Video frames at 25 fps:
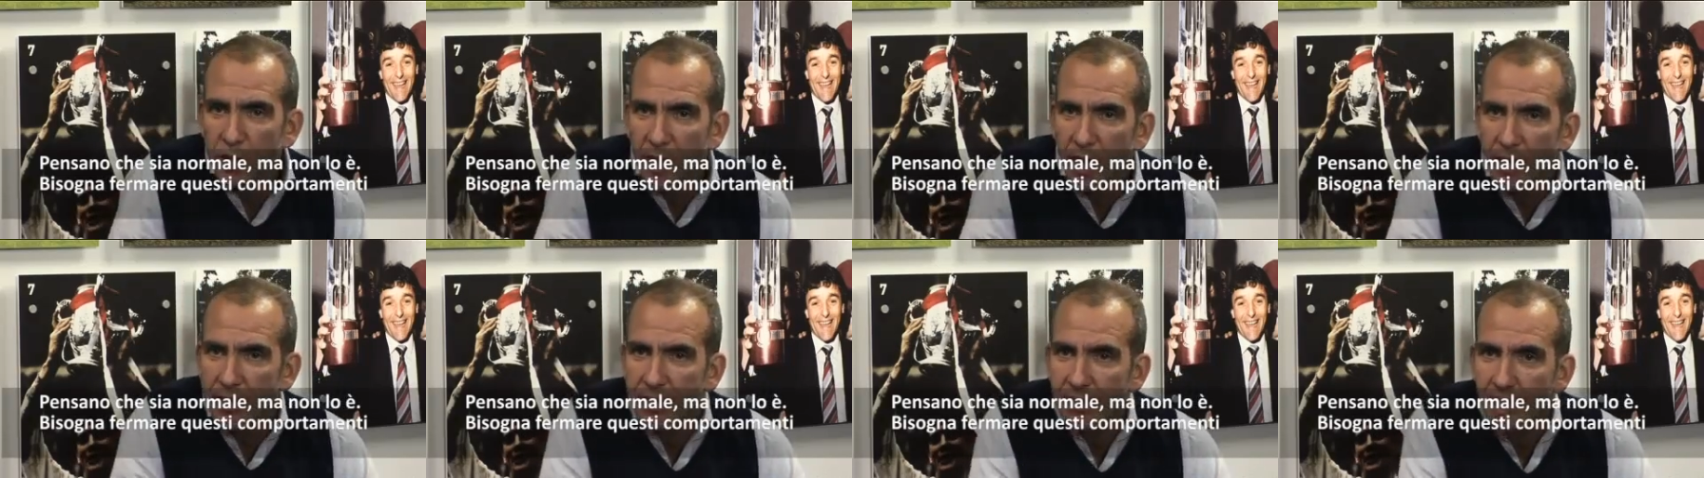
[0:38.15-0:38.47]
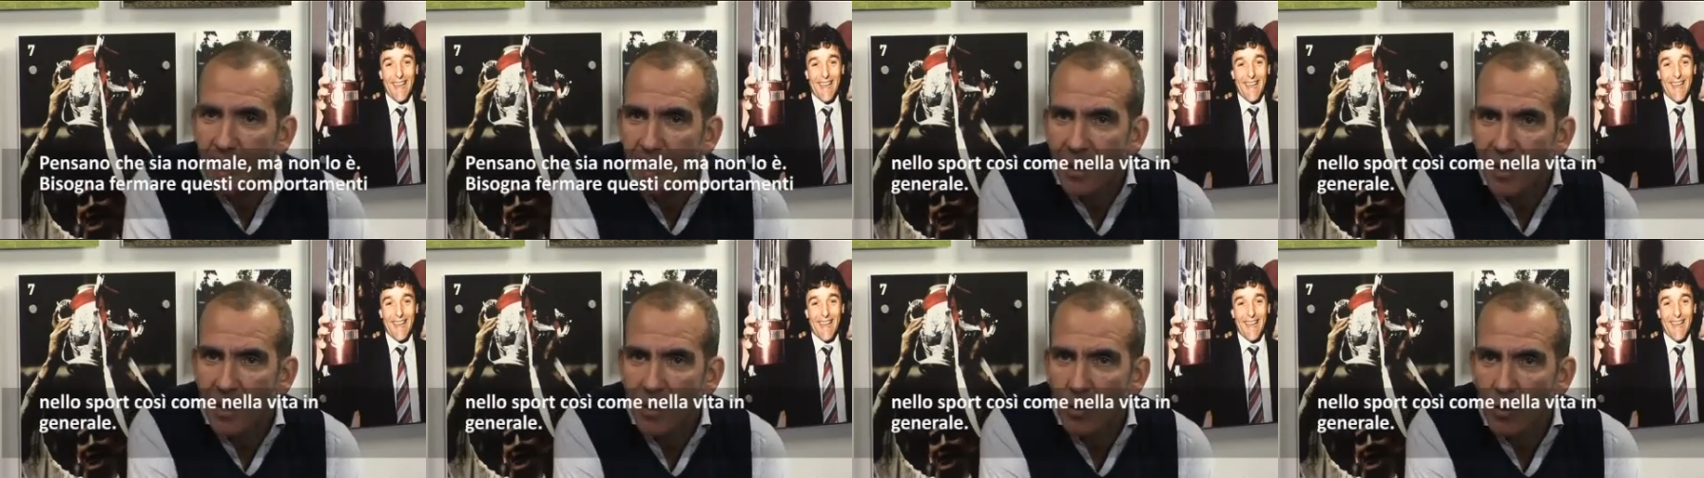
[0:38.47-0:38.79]
that
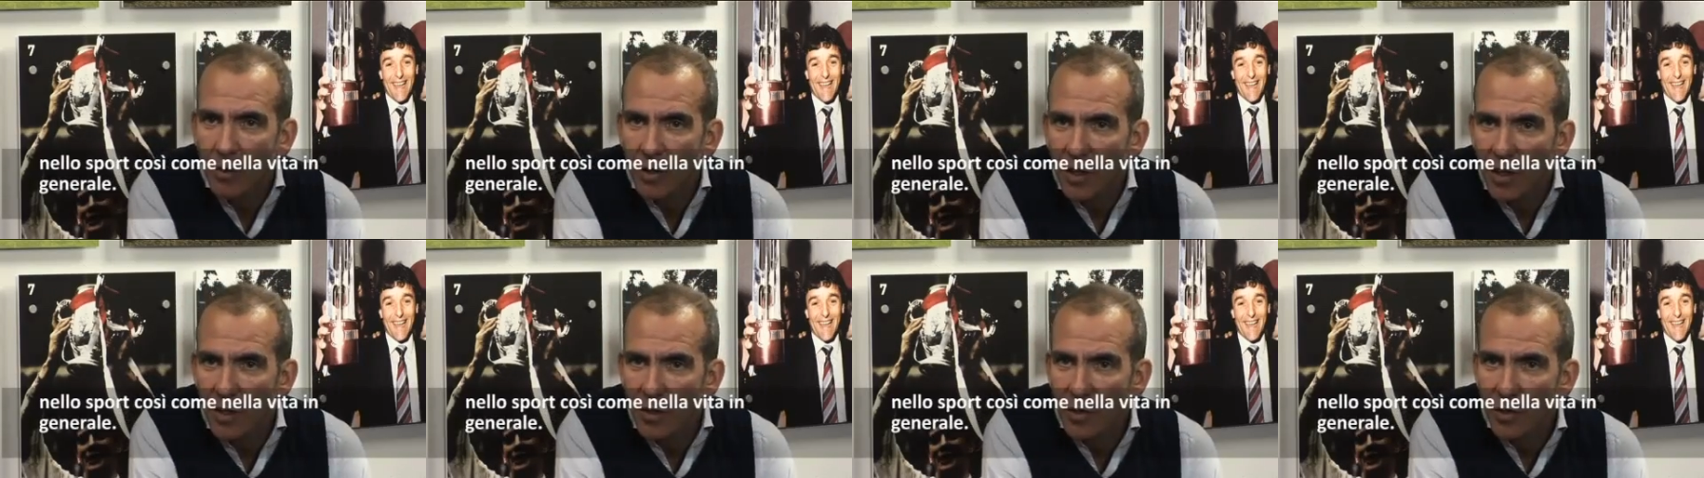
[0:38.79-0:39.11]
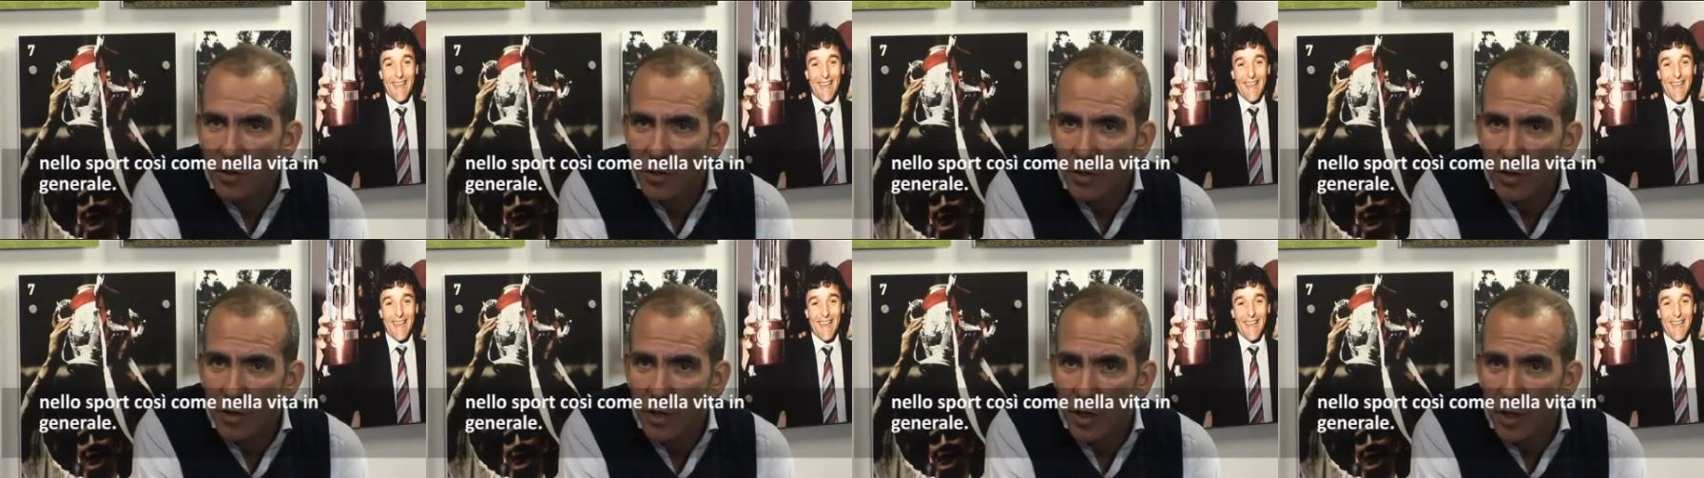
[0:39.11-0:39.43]

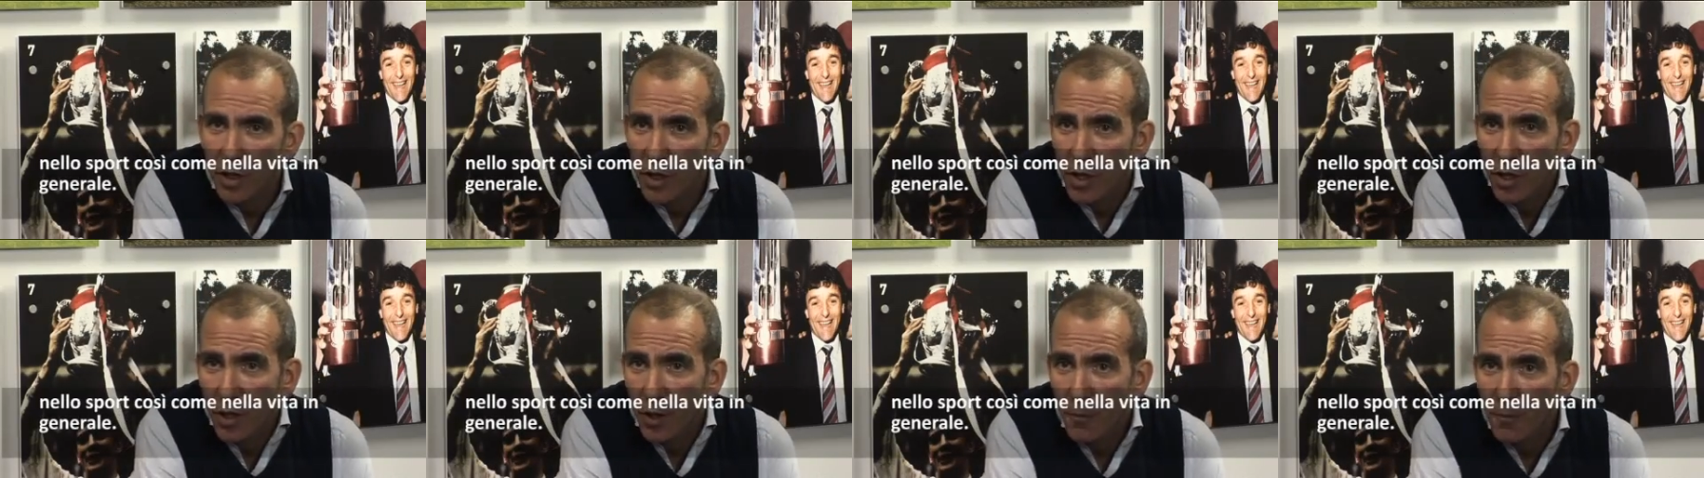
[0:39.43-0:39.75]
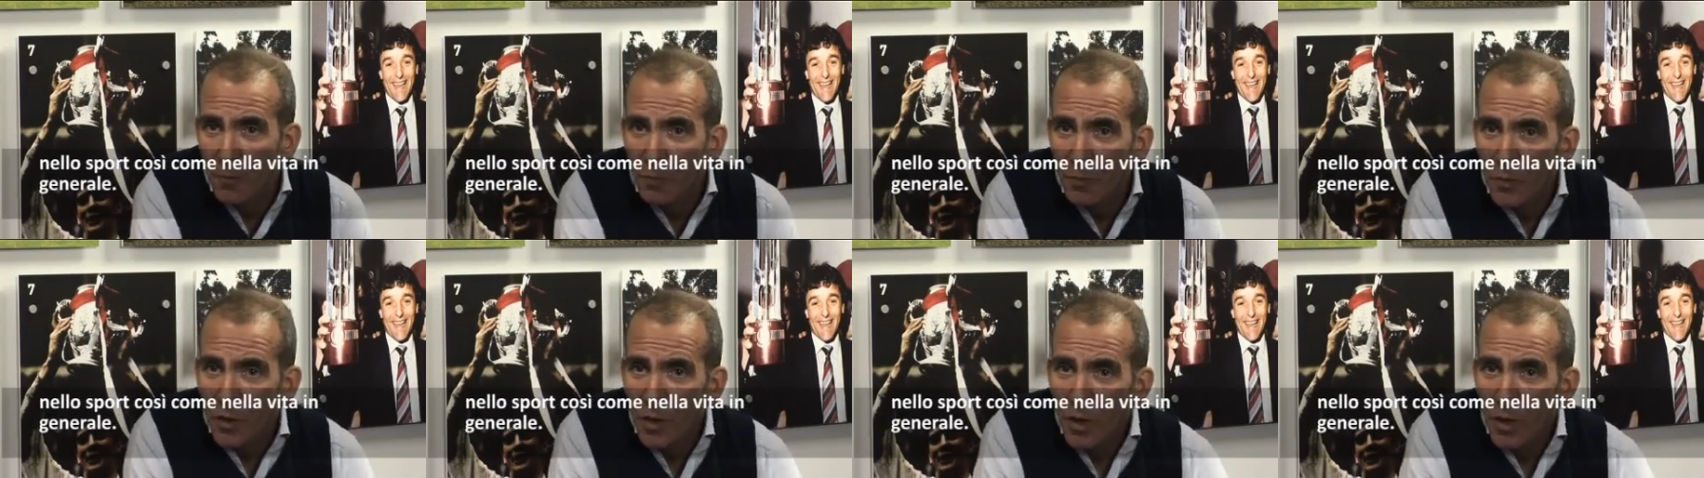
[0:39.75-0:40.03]
uneducation, uh, you know,